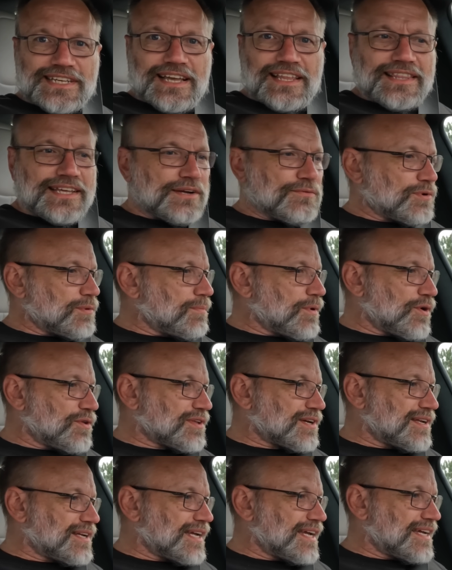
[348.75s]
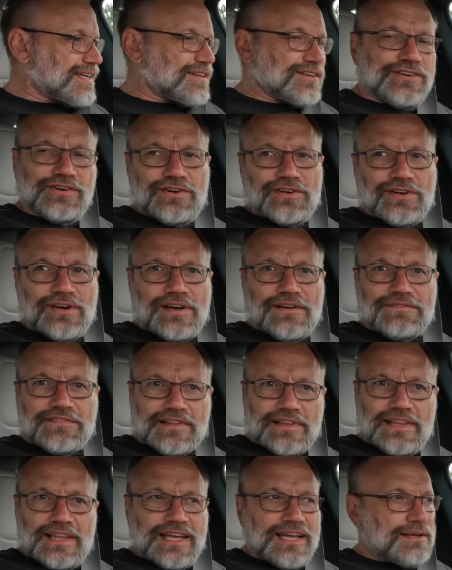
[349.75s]
I think we're both going to get good off
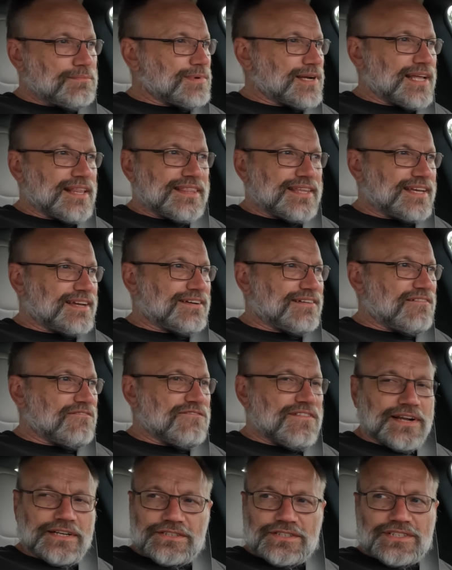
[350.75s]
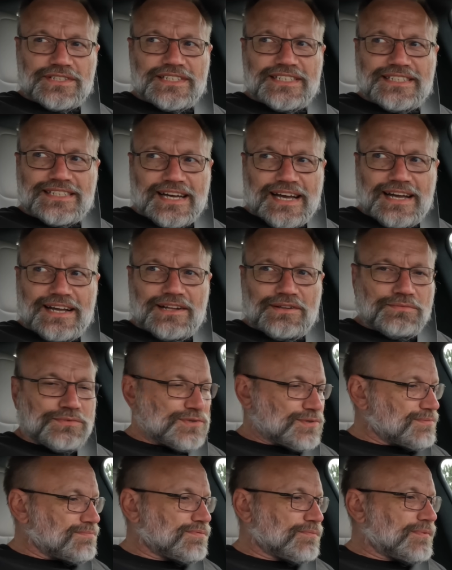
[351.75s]
the line, but I think eventually Kyle
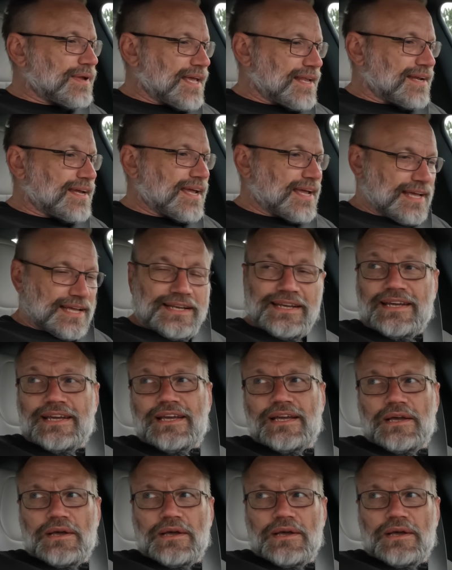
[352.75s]
will get ahead.